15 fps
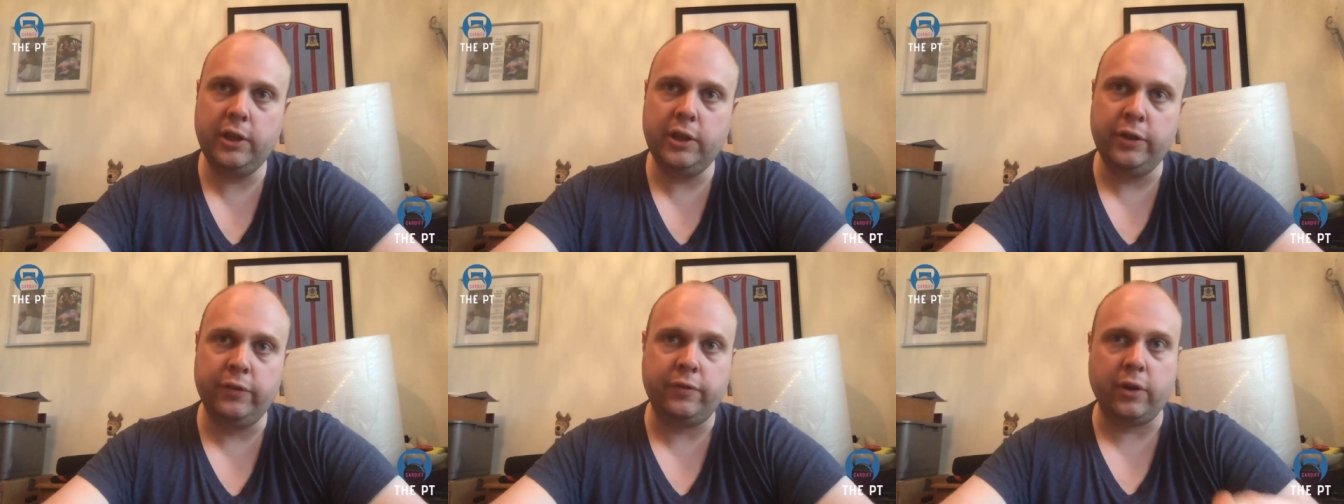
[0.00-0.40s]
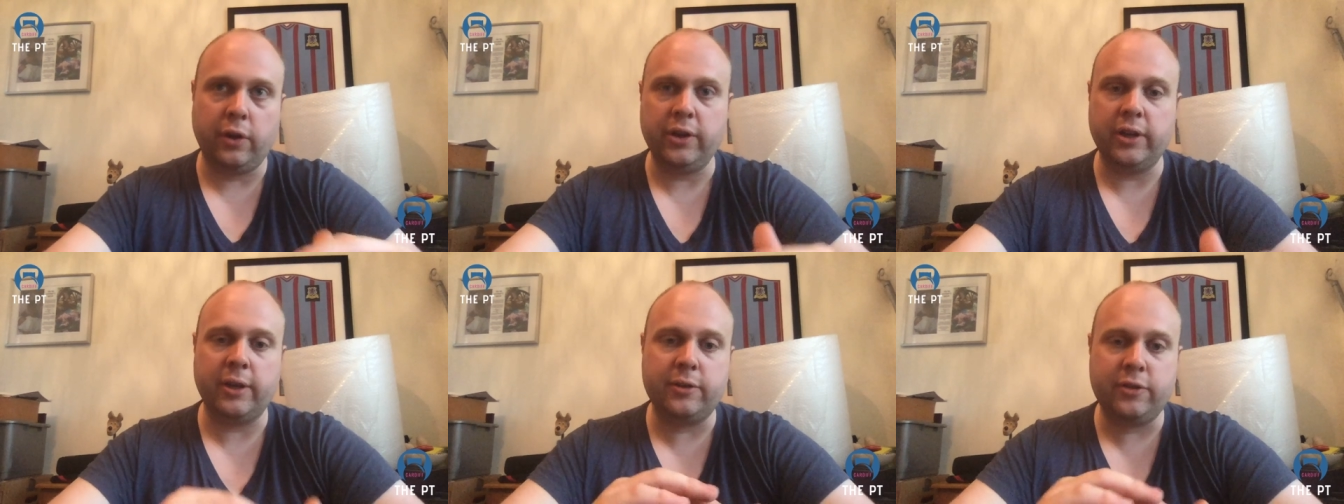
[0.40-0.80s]
you've
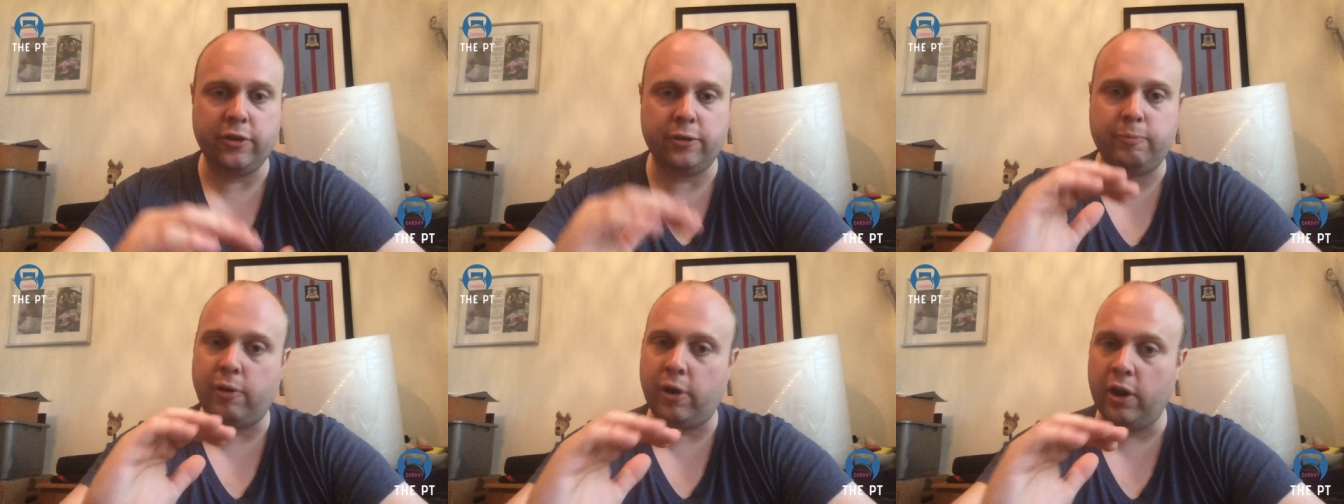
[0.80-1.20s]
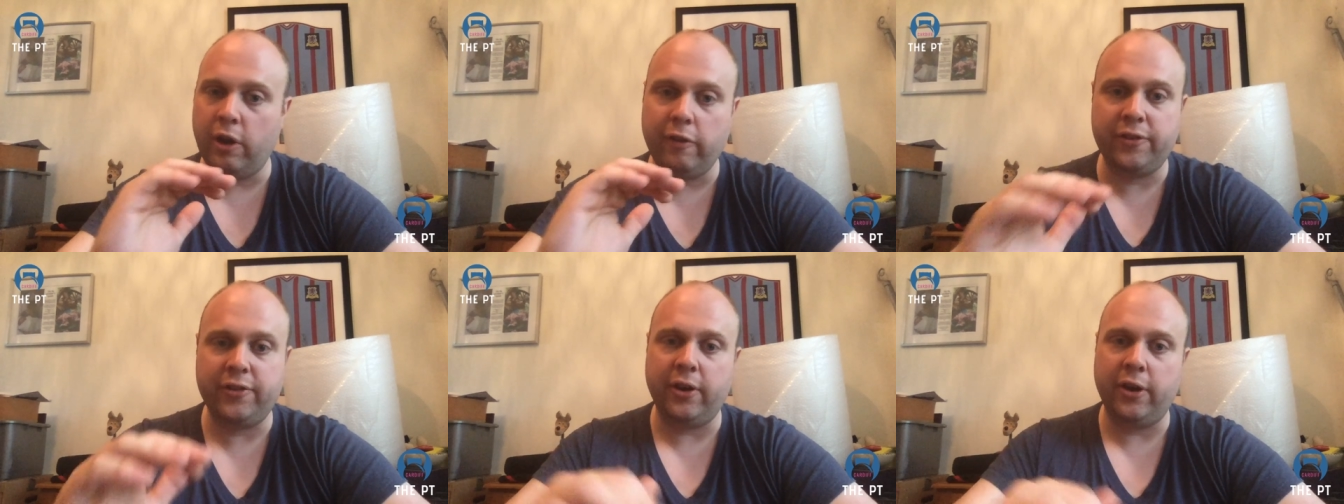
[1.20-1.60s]
got to just
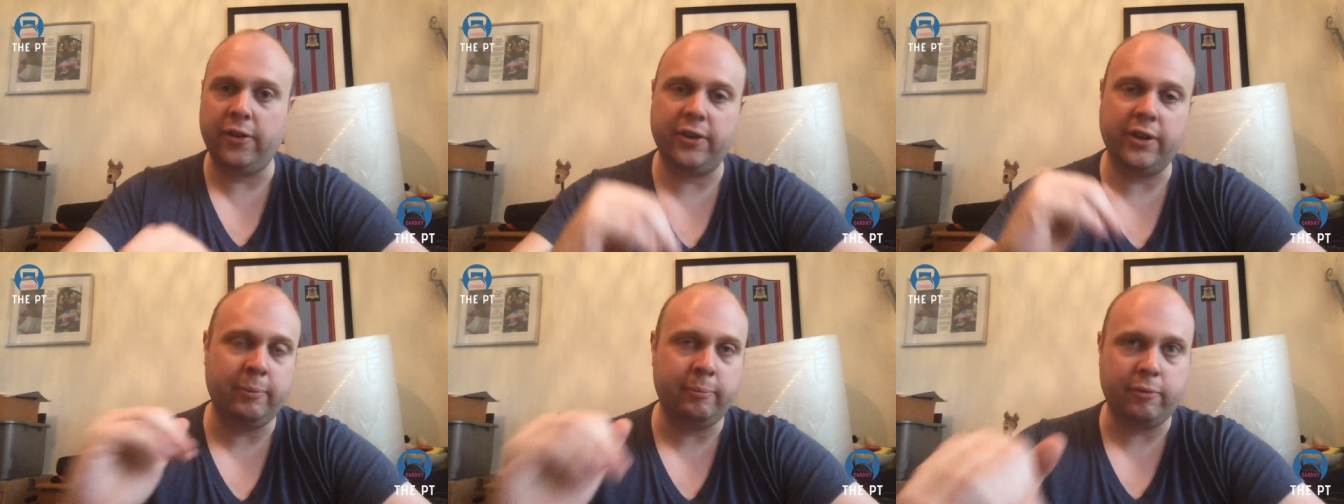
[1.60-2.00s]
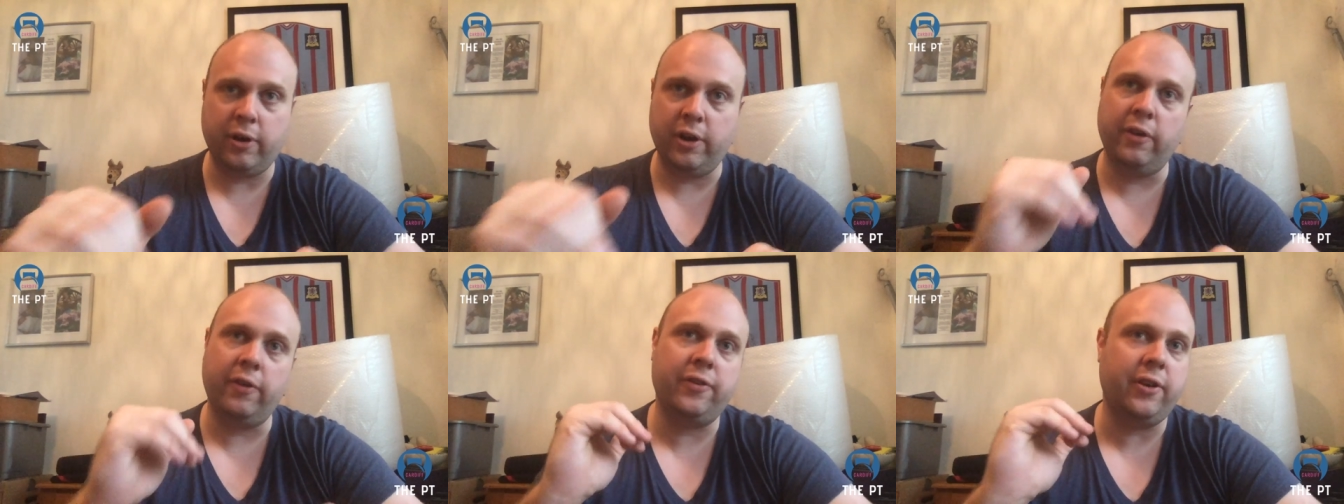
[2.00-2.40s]
prioritize it and
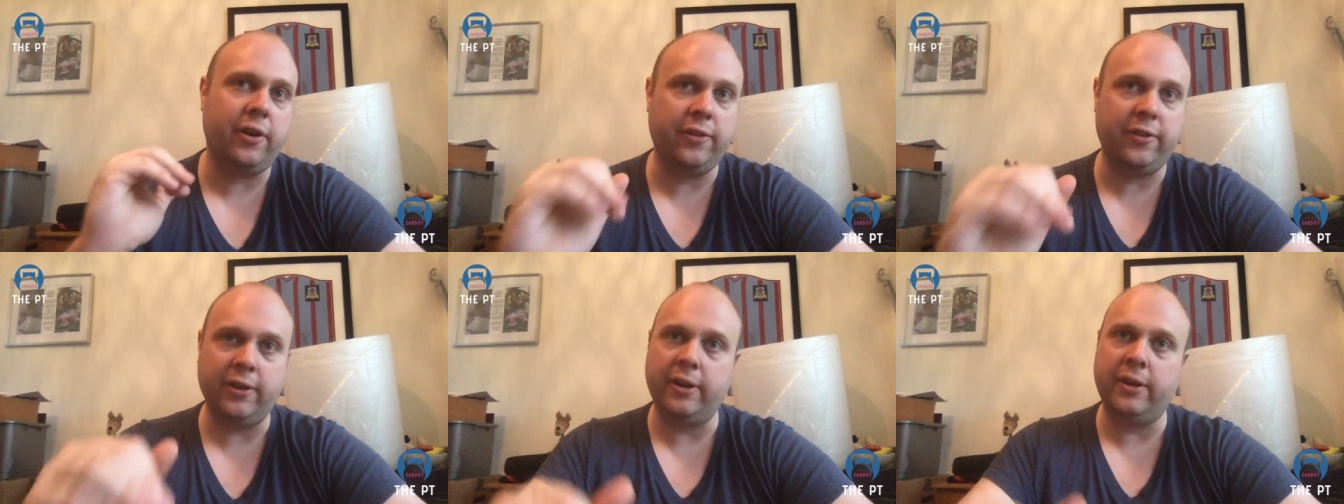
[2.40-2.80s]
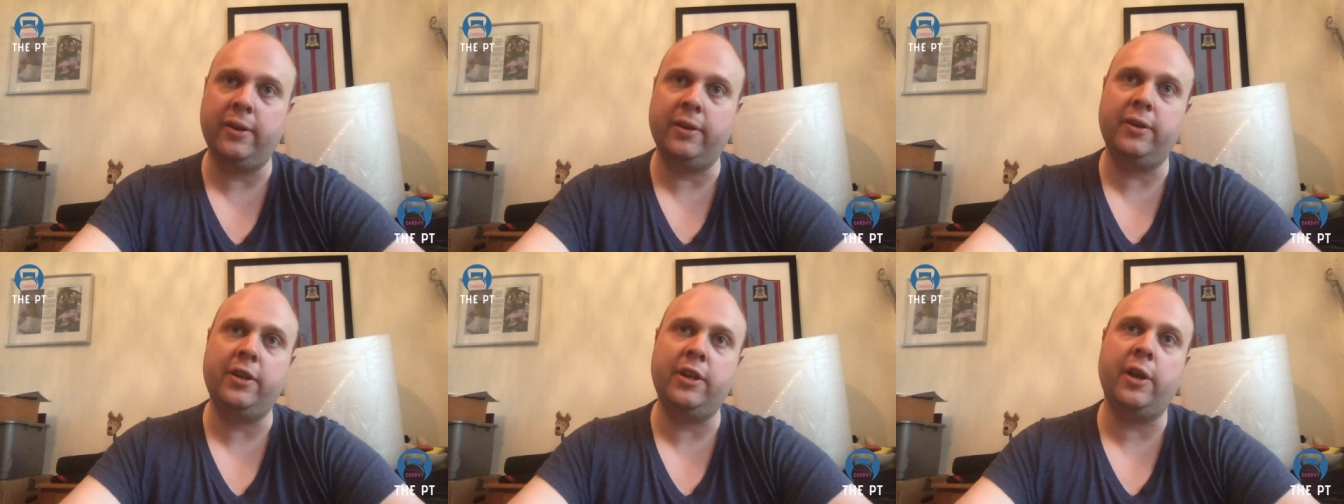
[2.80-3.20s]
prioritize it,
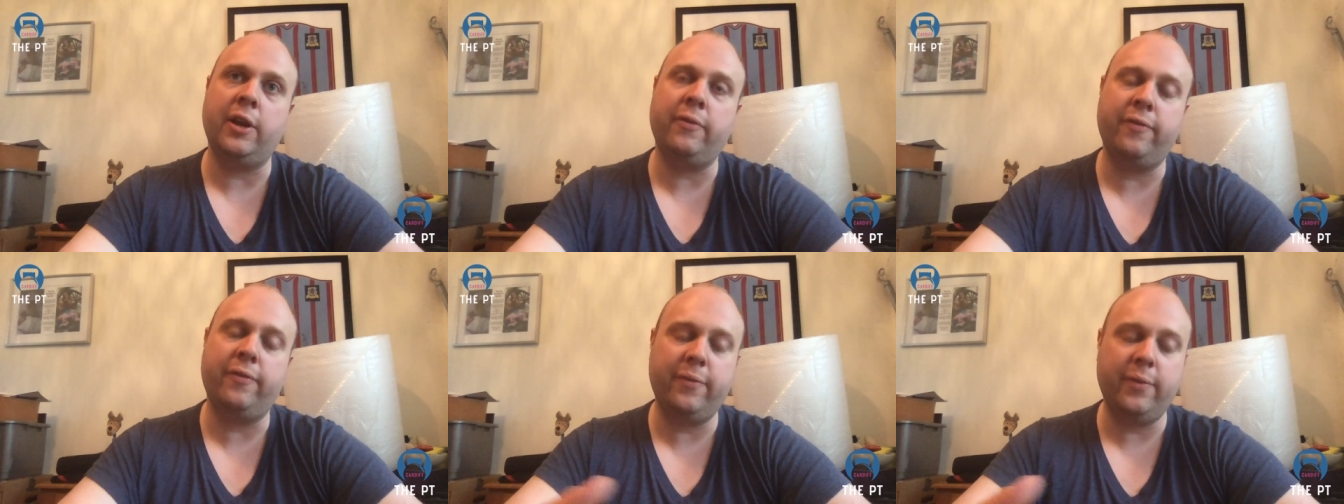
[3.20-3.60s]
and you know,